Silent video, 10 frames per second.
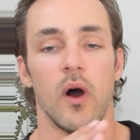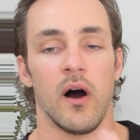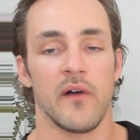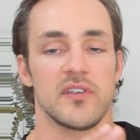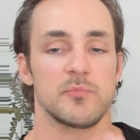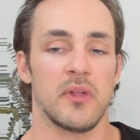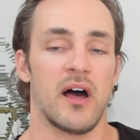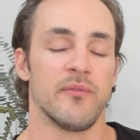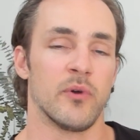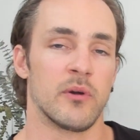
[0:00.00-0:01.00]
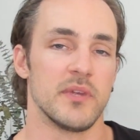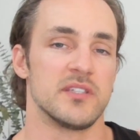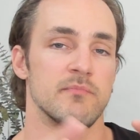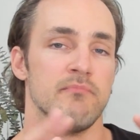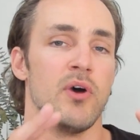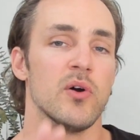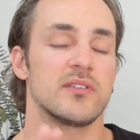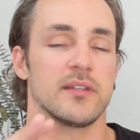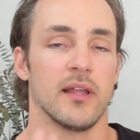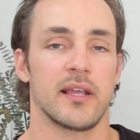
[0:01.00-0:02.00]
on this platform is
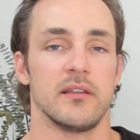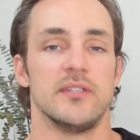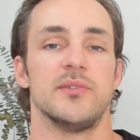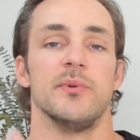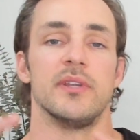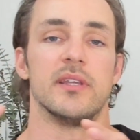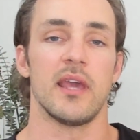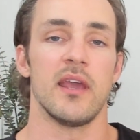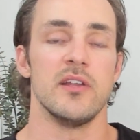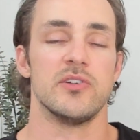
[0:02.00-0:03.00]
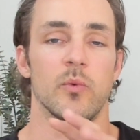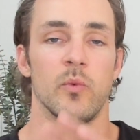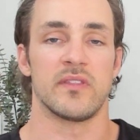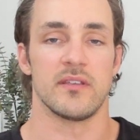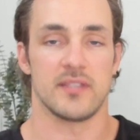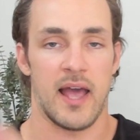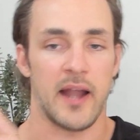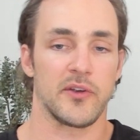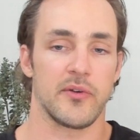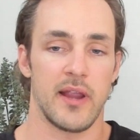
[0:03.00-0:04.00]
most likely to engage with this
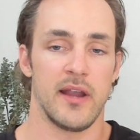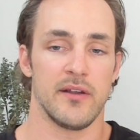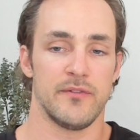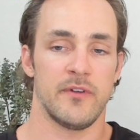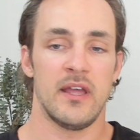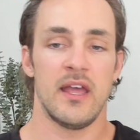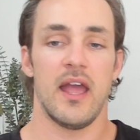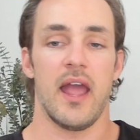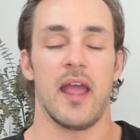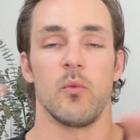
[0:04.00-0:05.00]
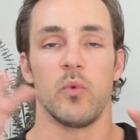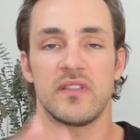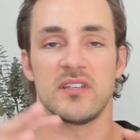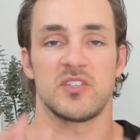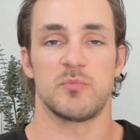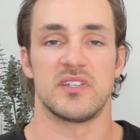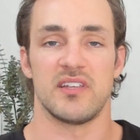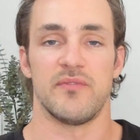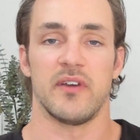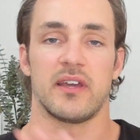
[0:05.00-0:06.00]
ad creative and with this
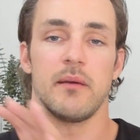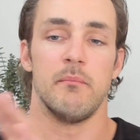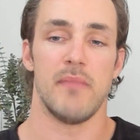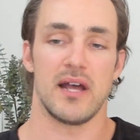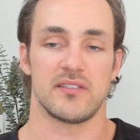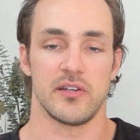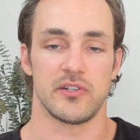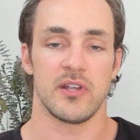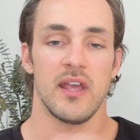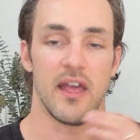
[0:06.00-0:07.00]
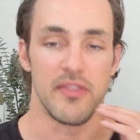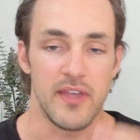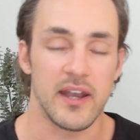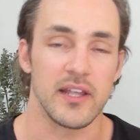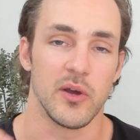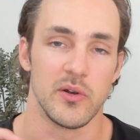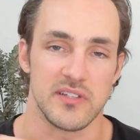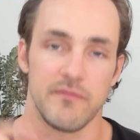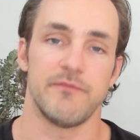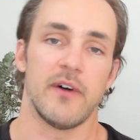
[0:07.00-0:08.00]
specific message. And then it goes
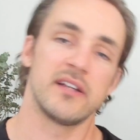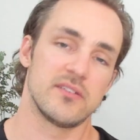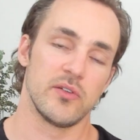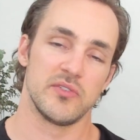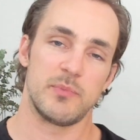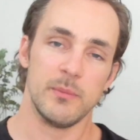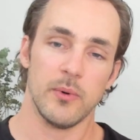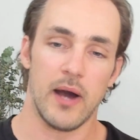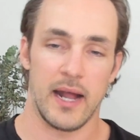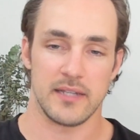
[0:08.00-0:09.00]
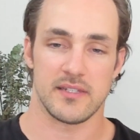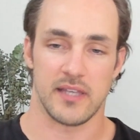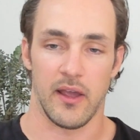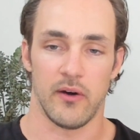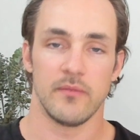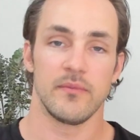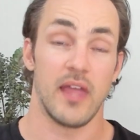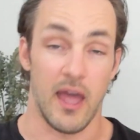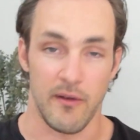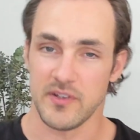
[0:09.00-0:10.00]
and finds those people at scale
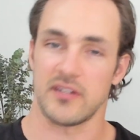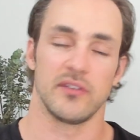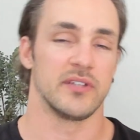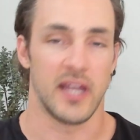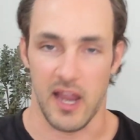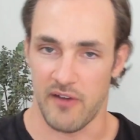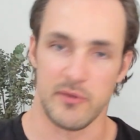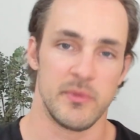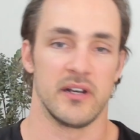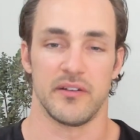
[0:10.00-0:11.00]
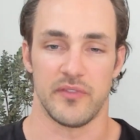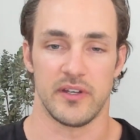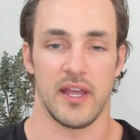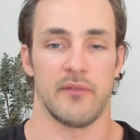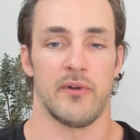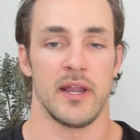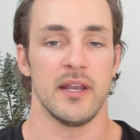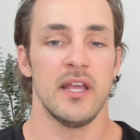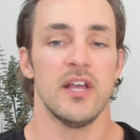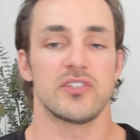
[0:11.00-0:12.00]
every single day, every minute of the day, right?
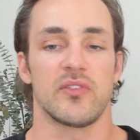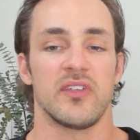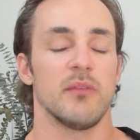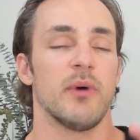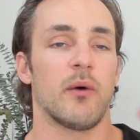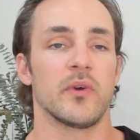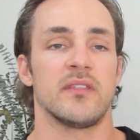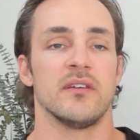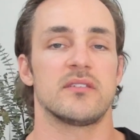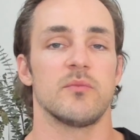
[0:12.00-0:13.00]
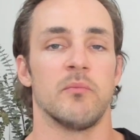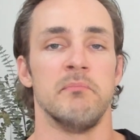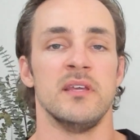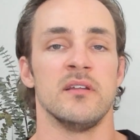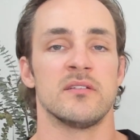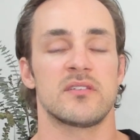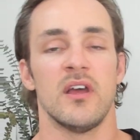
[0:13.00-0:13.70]
So think about what this means